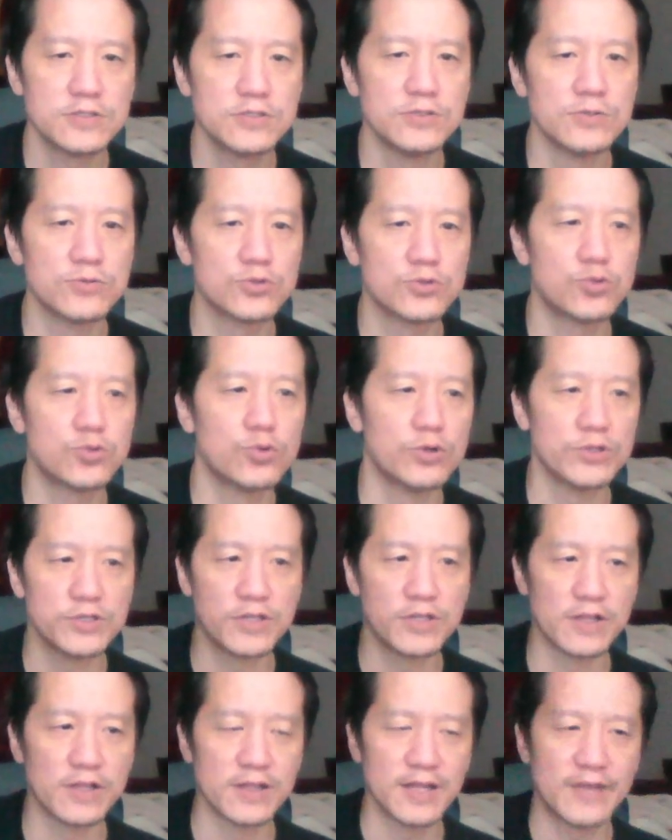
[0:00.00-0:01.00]
toward
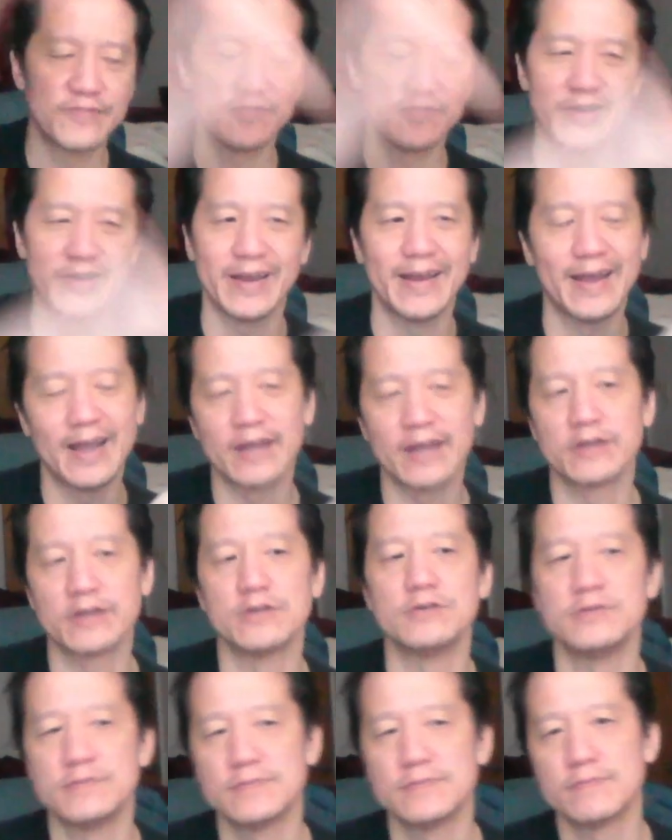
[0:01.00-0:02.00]
the left
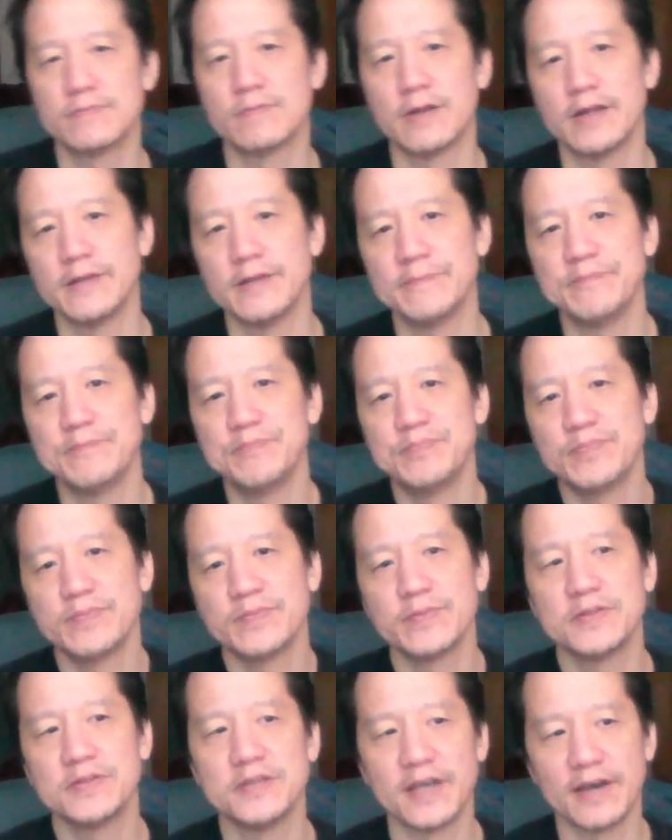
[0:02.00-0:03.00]
diagonal, right?
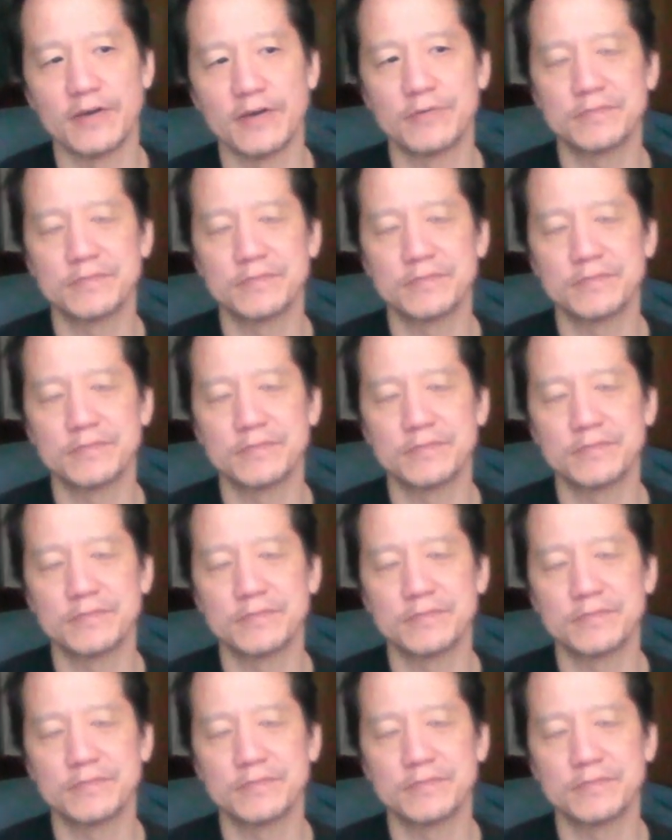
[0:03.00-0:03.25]
Down.